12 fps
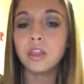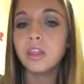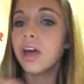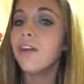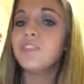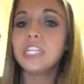
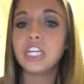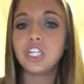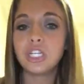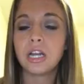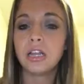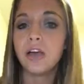love
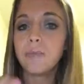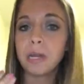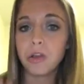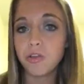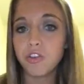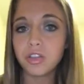teaching. I love
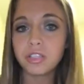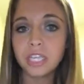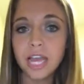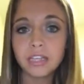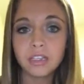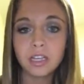being
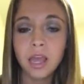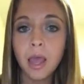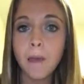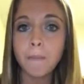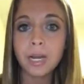enthusiastic.